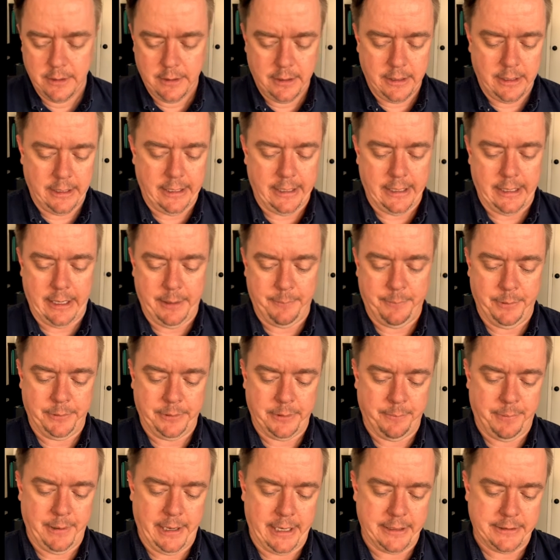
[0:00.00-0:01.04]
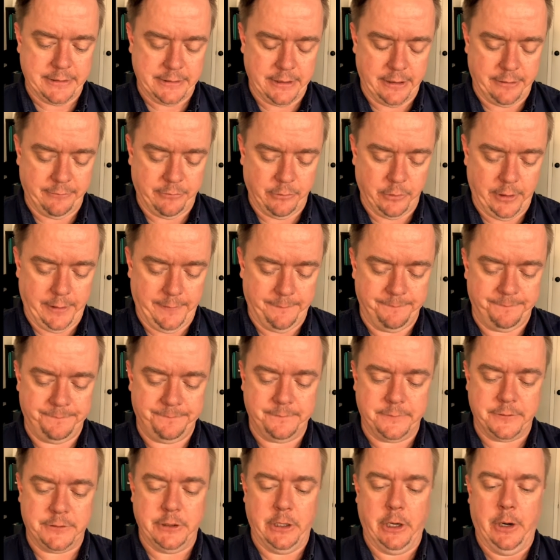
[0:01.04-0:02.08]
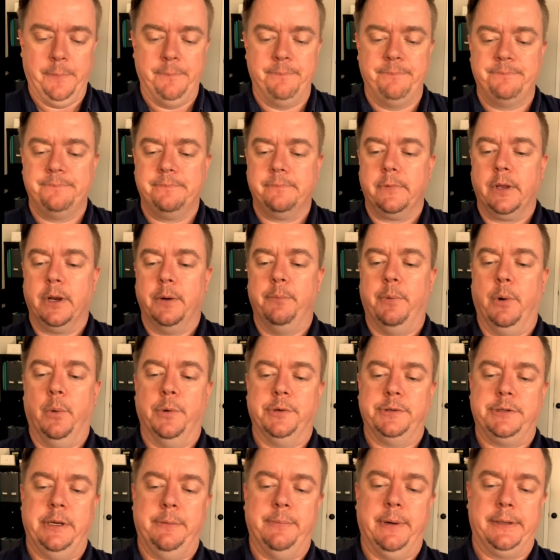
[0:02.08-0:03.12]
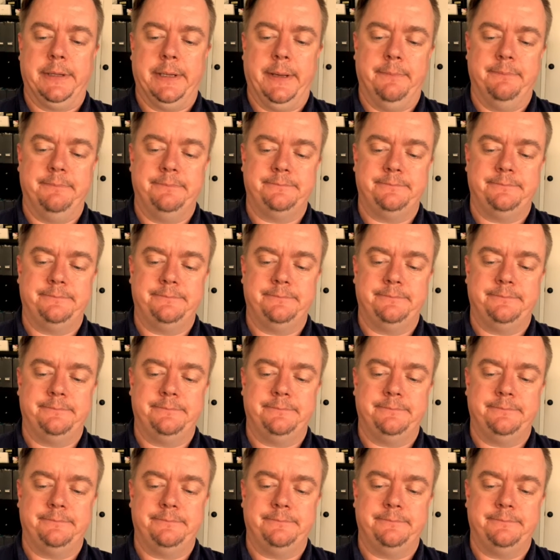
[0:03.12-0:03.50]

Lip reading: and I put the patches on for you. So, but we'll see about that.